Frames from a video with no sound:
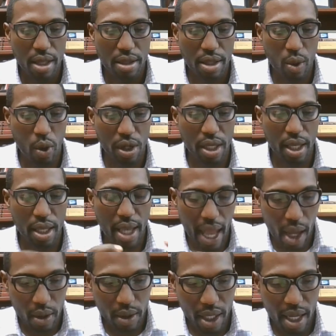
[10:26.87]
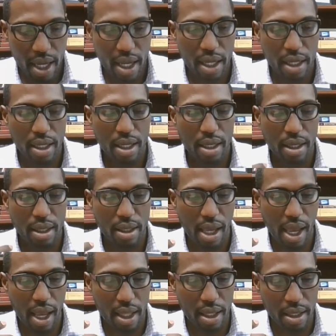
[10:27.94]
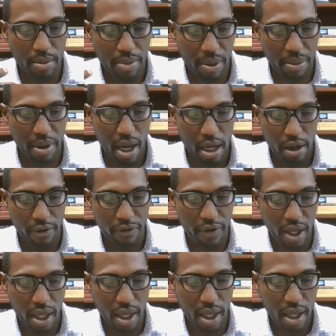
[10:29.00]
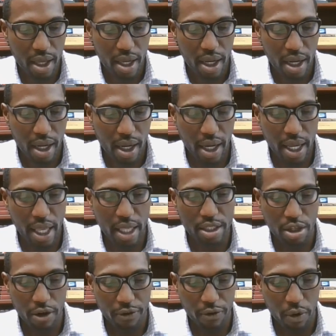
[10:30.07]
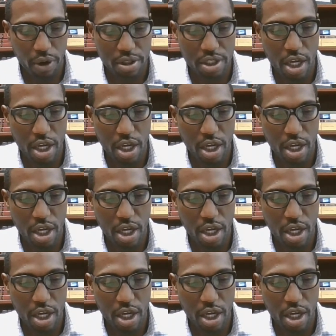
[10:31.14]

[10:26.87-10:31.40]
the working outline, and bibliography, and so forth.